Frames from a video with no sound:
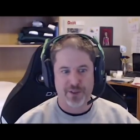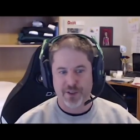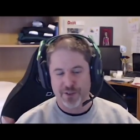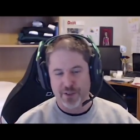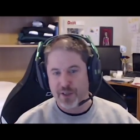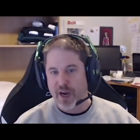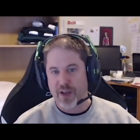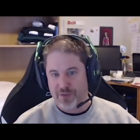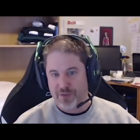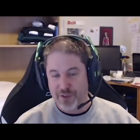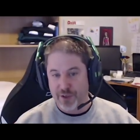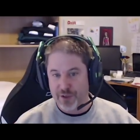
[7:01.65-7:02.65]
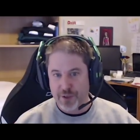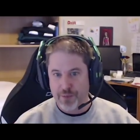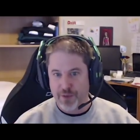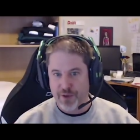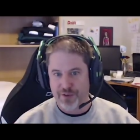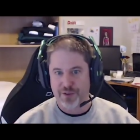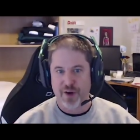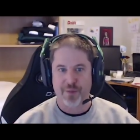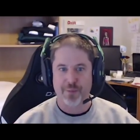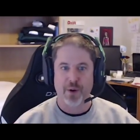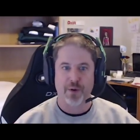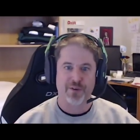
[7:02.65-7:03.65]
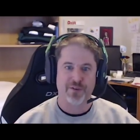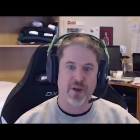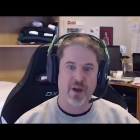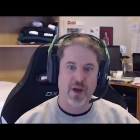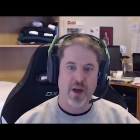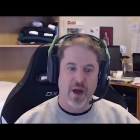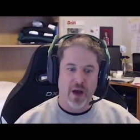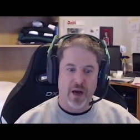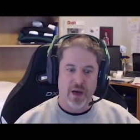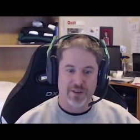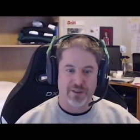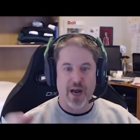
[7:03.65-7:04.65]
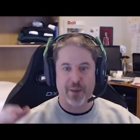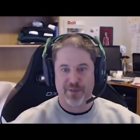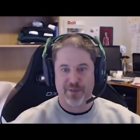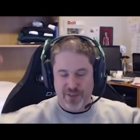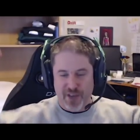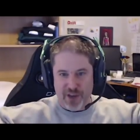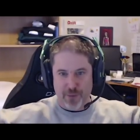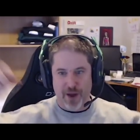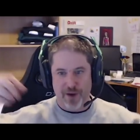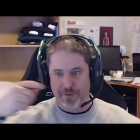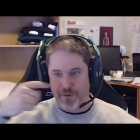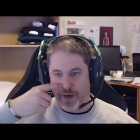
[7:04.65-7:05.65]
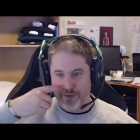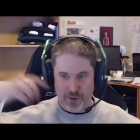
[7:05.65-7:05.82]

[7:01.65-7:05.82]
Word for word: which is your constitution plus your strength bonus, uh, times the size modifier.